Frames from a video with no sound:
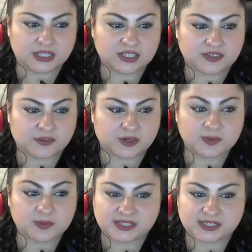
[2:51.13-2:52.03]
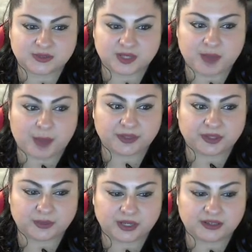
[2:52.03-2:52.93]
Ninja Forms is a really
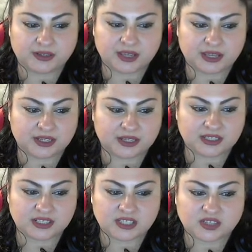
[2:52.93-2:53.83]
popular one, and it just